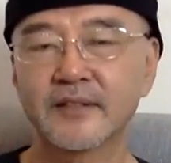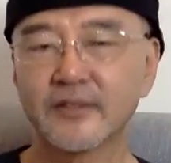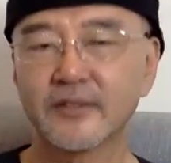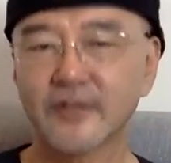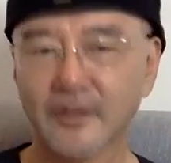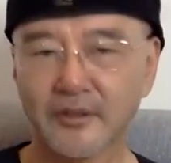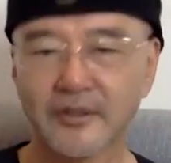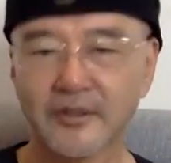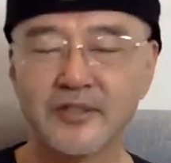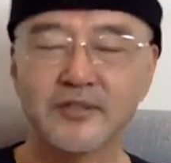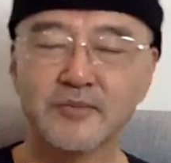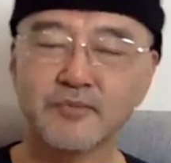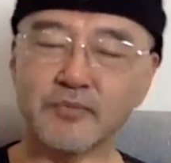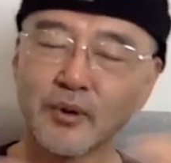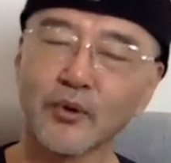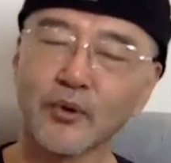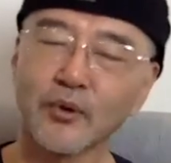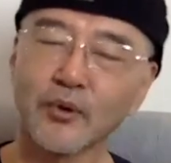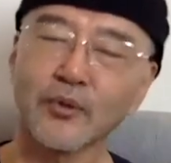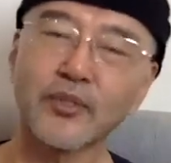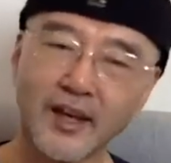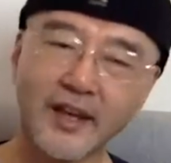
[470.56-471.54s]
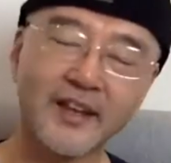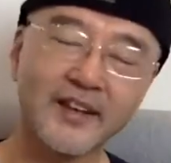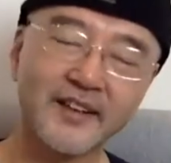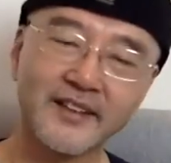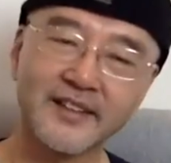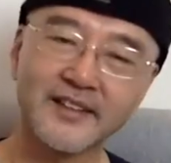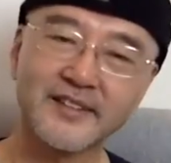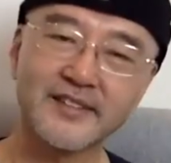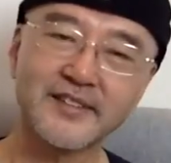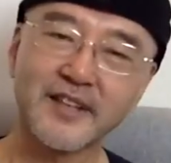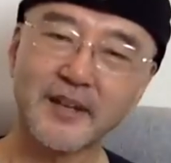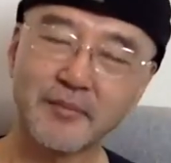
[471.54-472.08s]
No, it's both then,
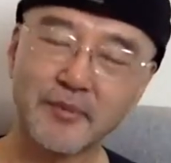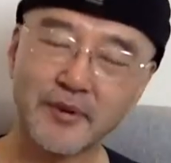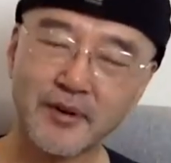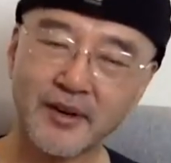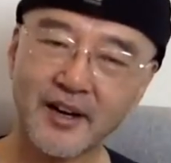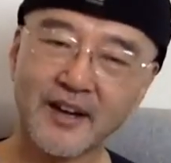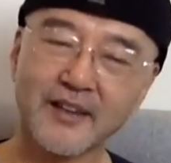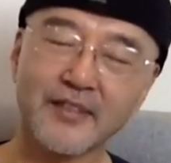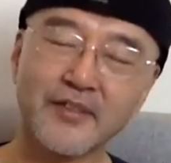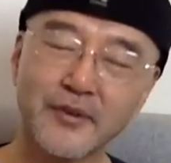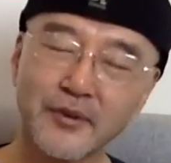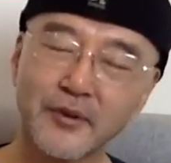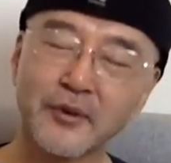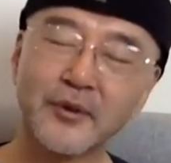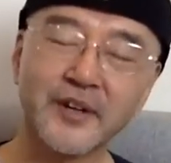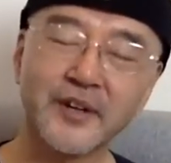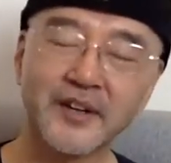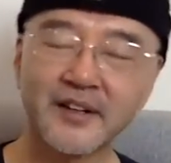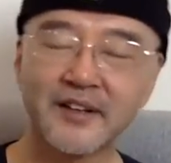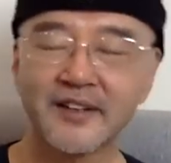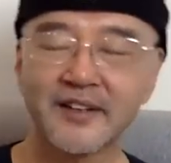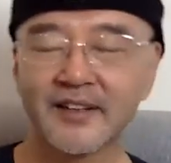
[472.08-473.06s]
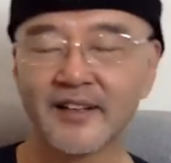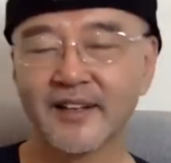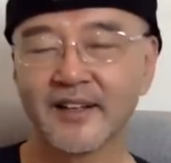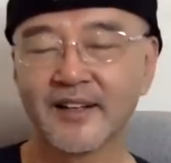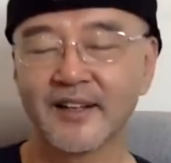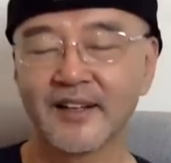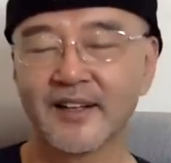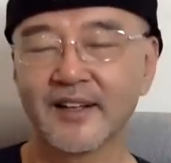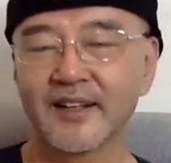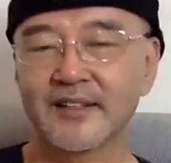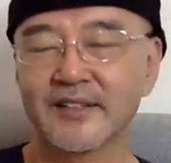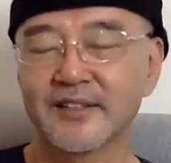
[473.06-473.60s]
it's never either or.
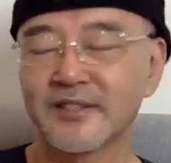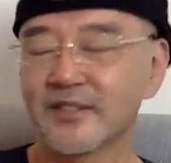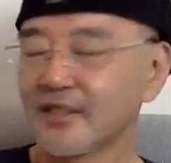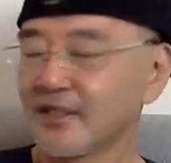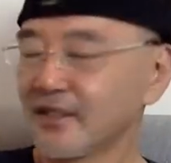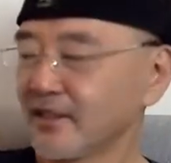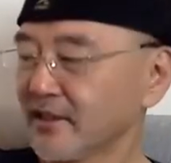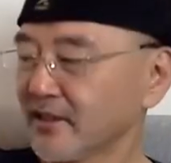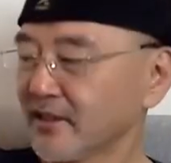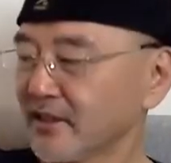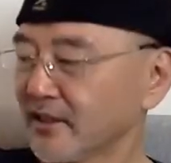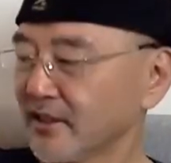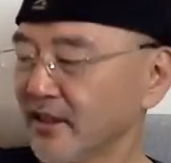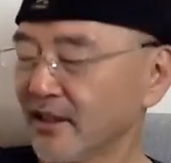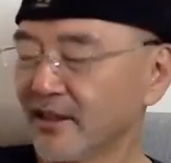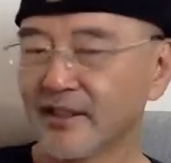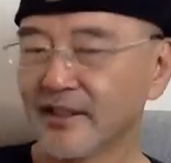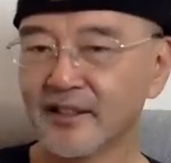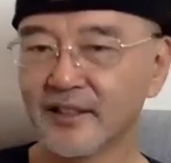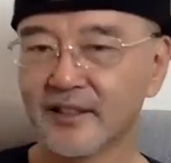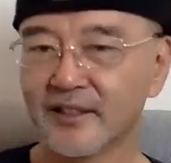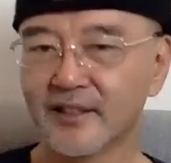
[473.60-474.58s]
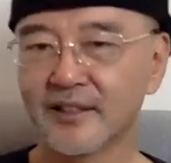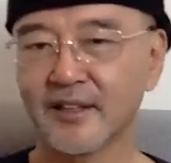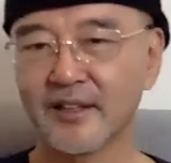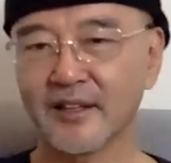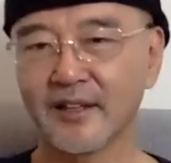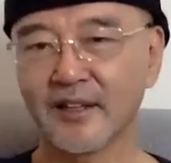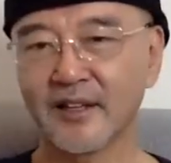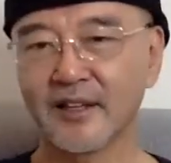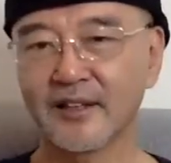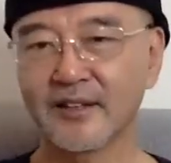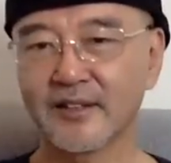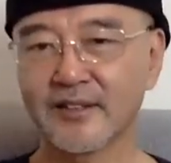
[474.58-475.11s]
See,
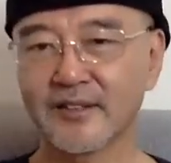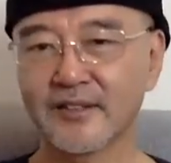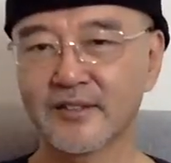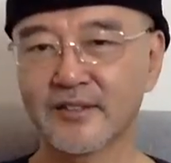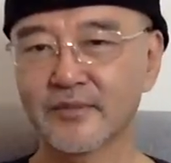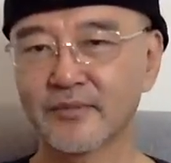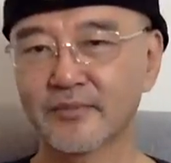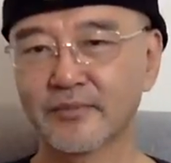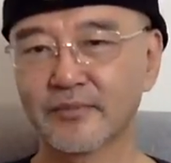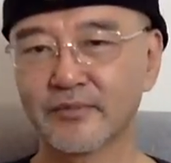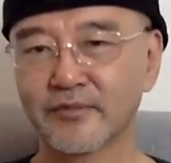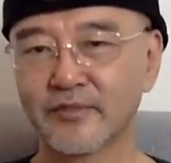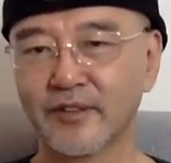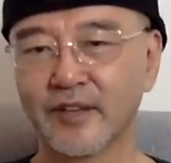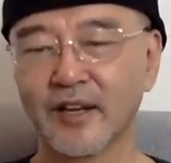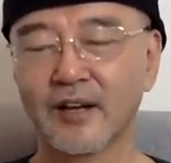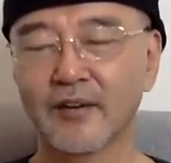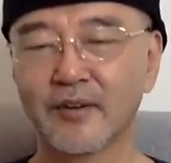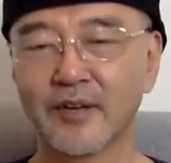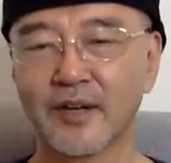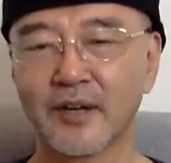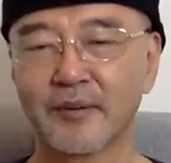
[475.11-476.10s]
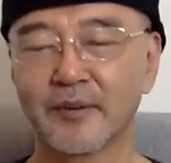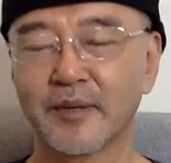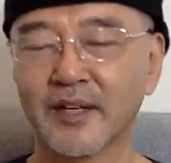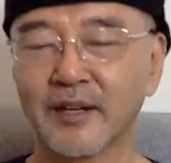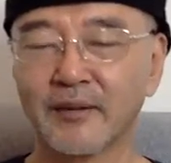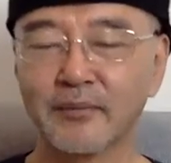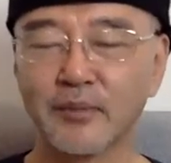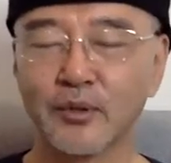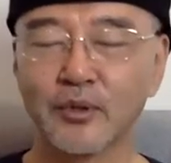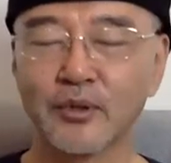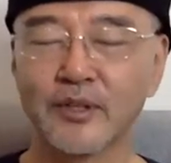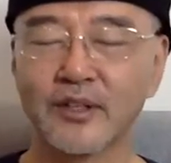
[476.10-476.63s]
like this flower, I mean,
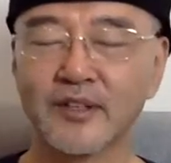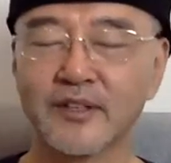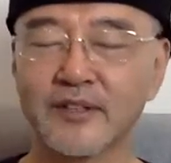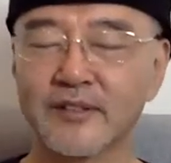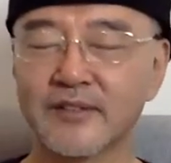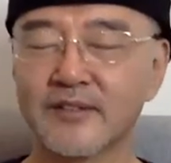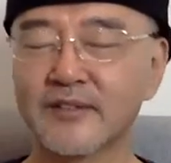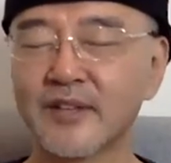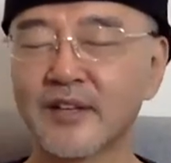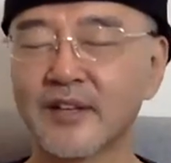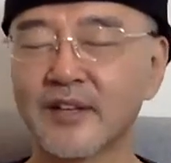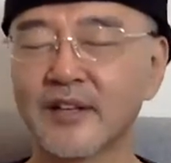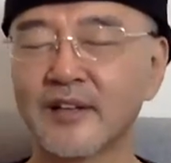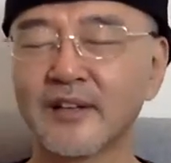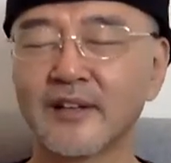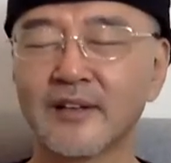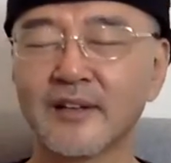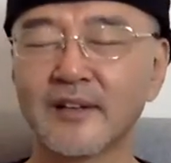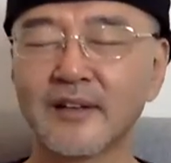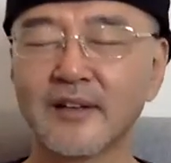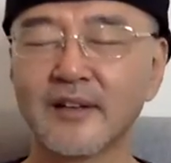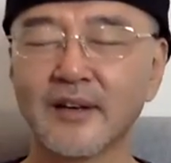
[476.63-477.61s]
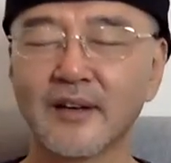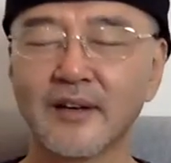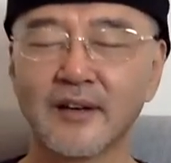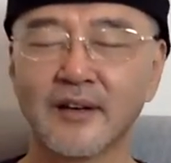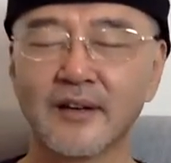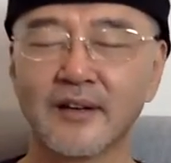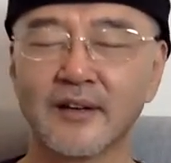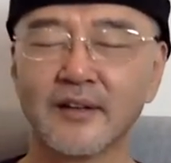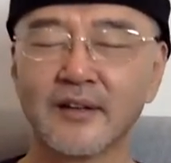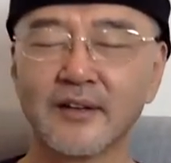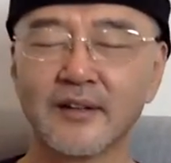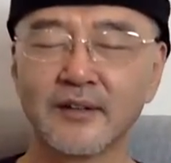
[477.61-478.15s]
Cambodians, they
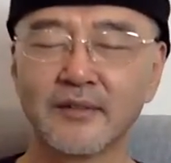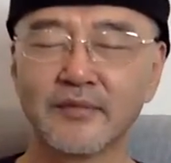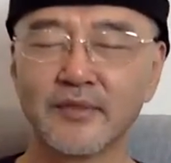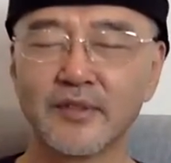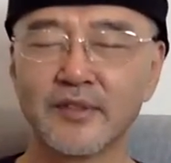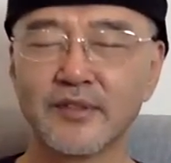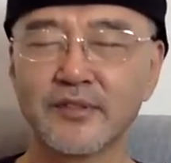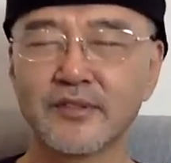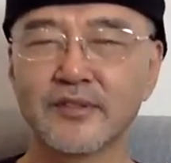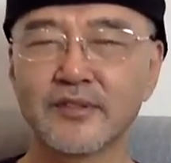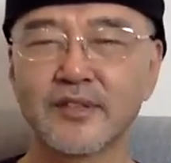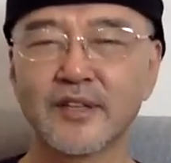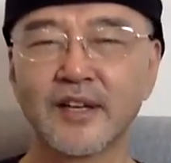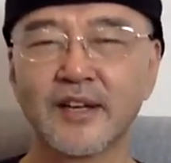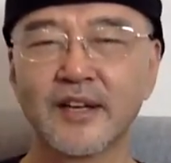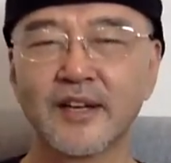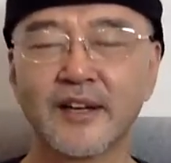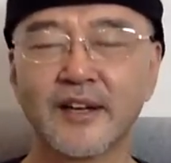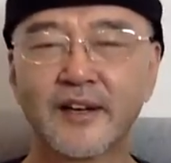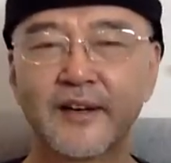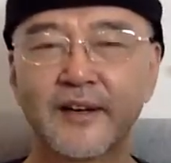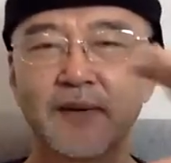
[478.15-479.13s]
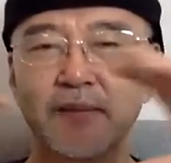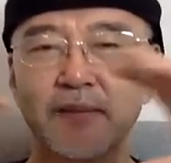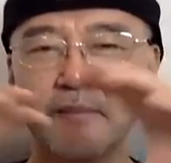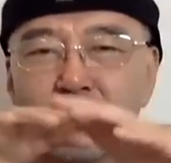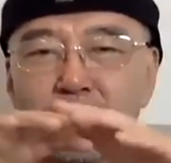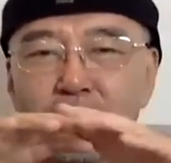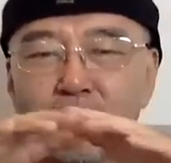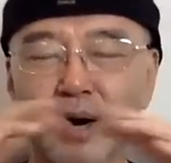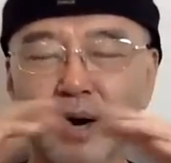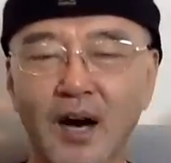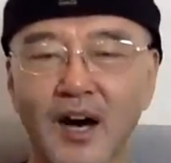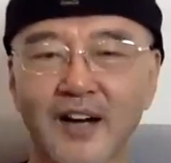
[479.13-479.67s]
love this
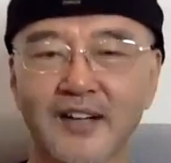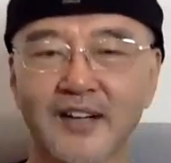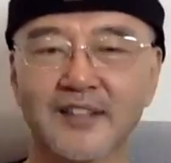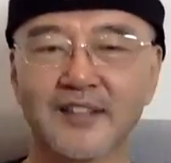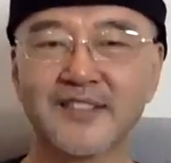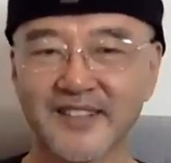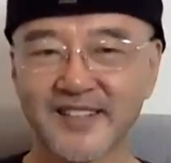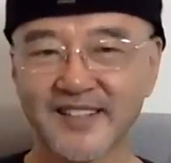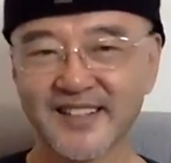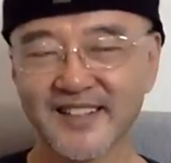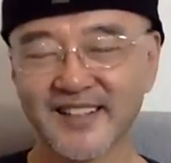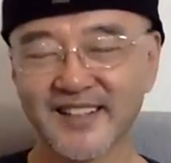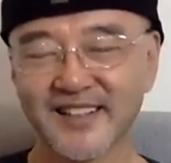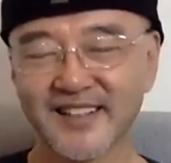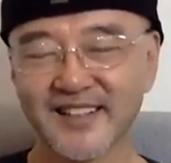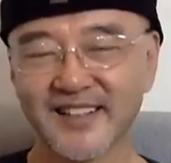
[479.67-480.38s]
box.